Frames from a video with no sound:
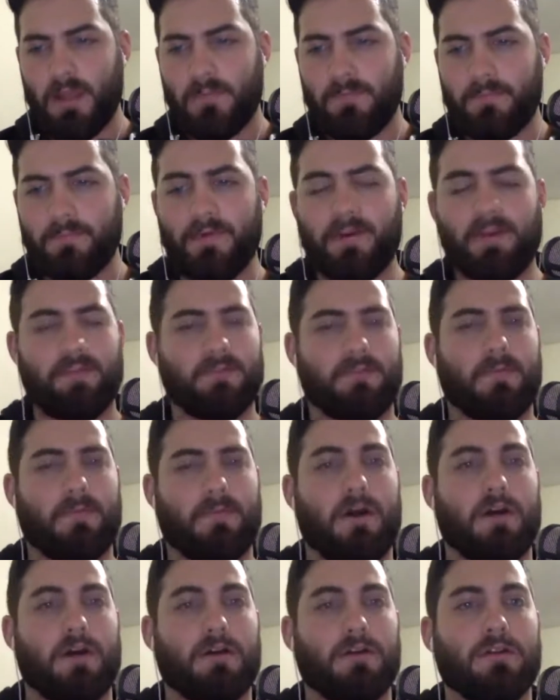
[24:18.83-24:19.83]
pretty
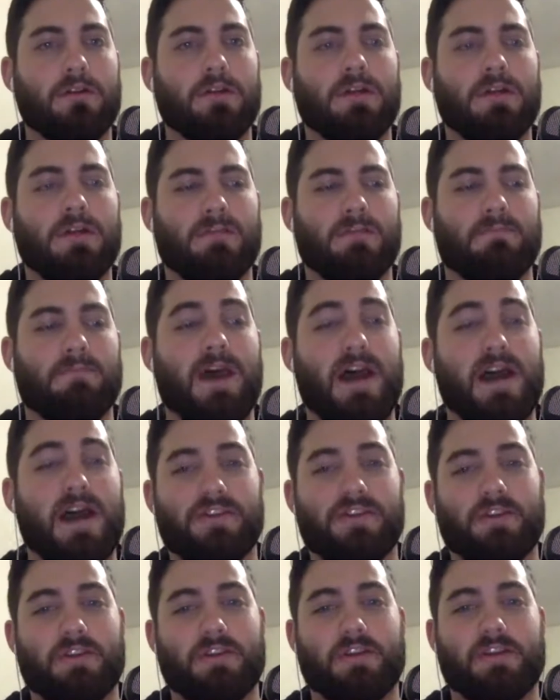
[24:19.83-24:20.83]
small,
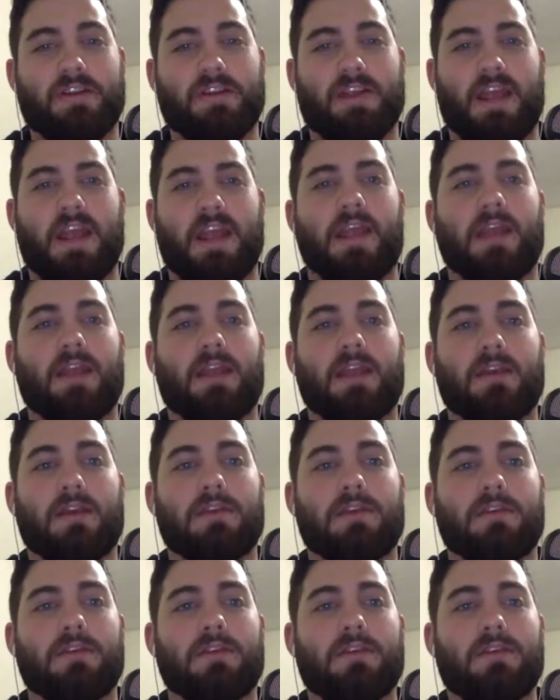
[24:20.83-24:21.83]
modular, and
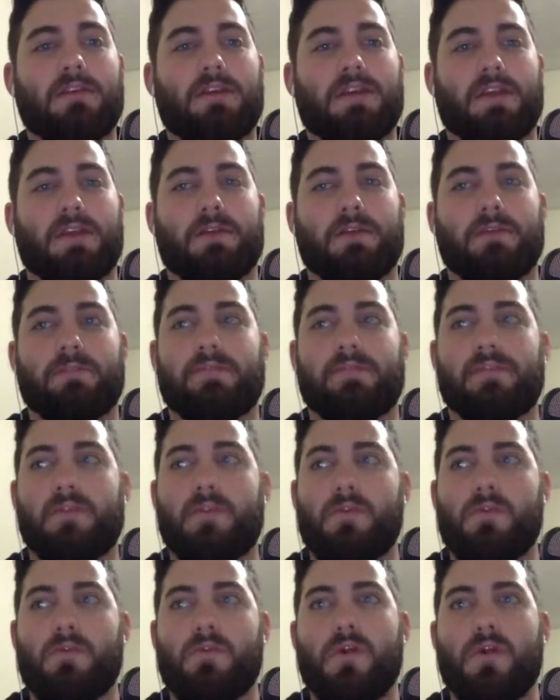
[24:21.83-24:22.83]
if
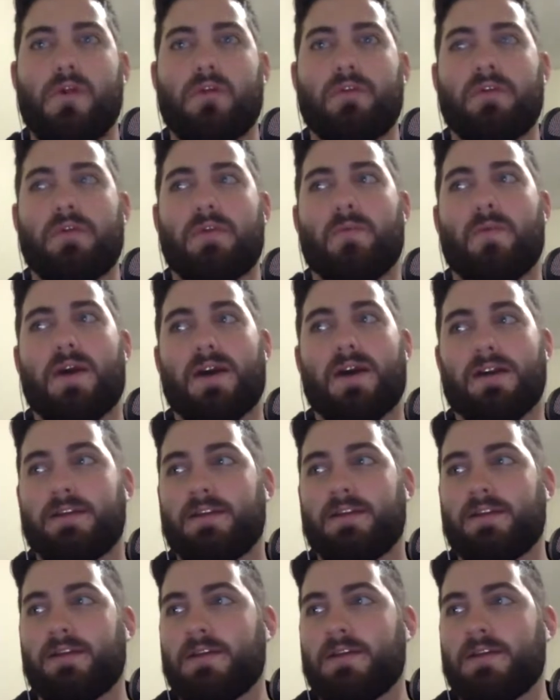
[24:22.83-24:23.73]
you only want